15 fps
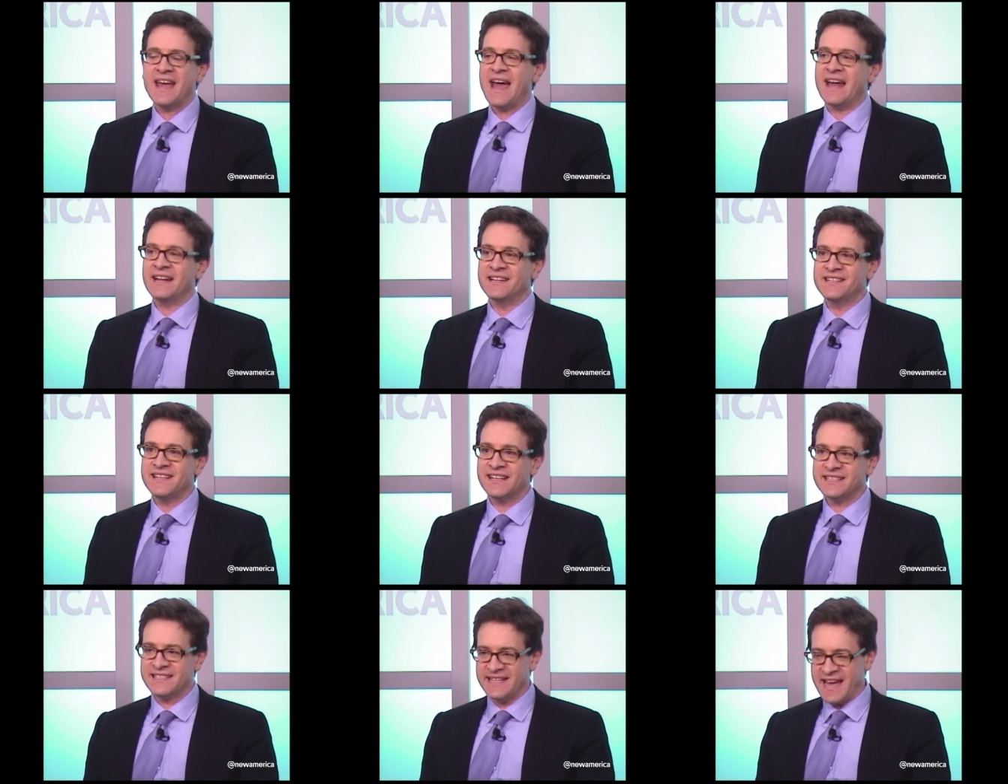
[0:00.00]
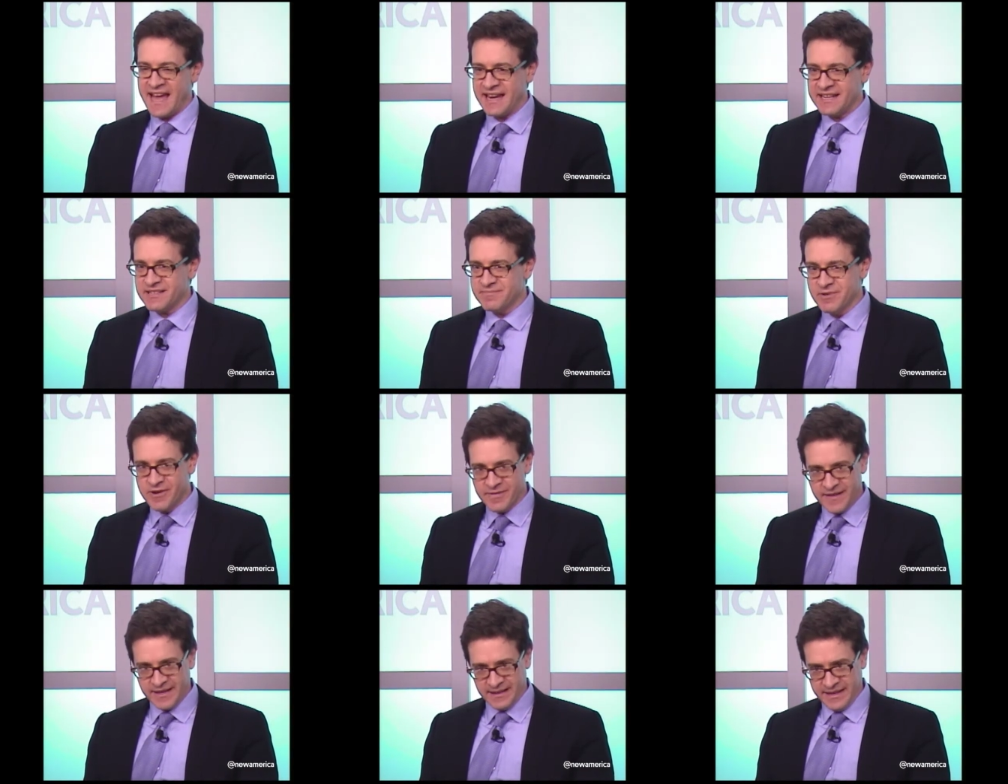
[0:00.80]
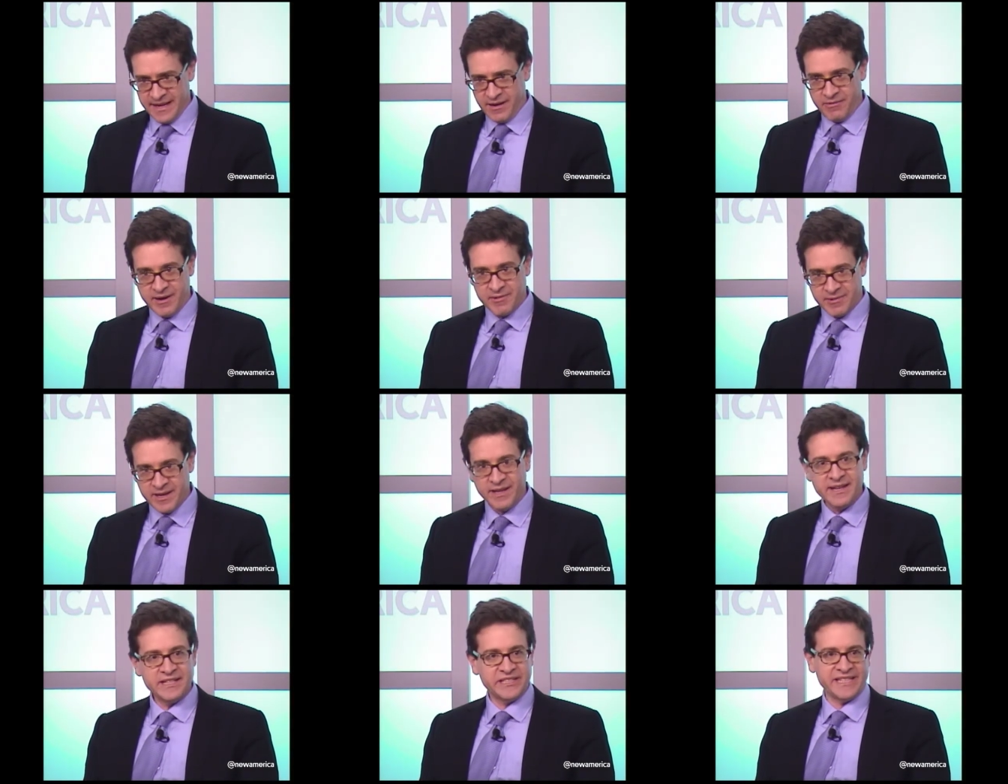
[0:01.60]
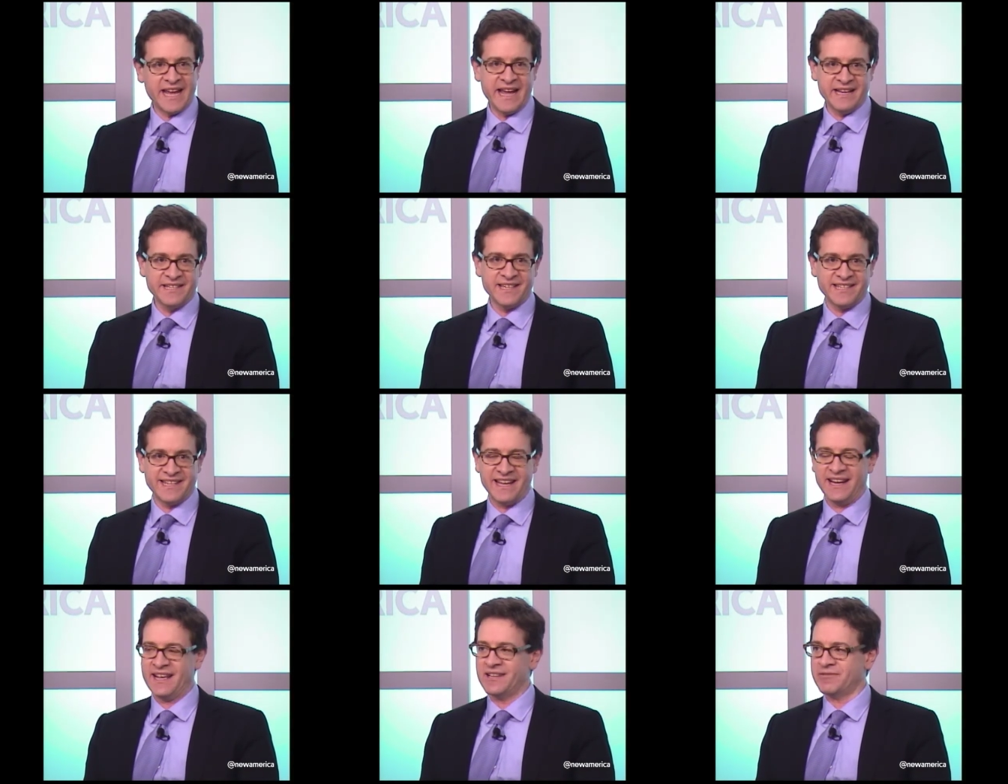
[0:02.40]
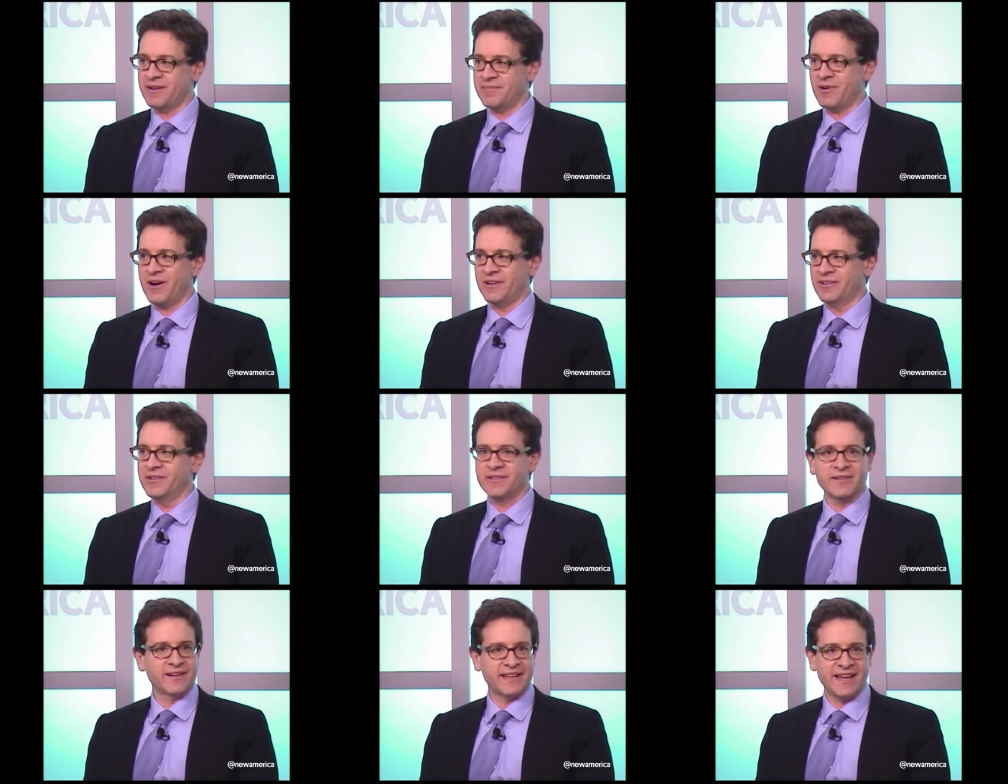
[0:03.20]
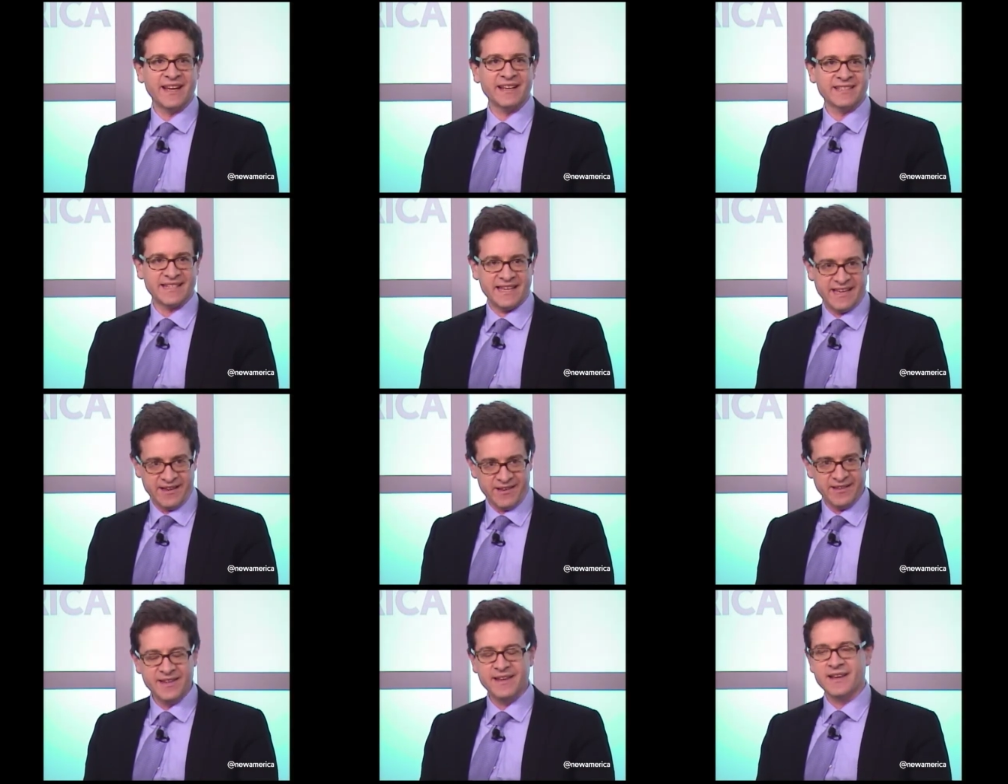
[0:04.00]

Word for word: And in 68, it's moving a little. What really changes it is when Martin Luther King is killed.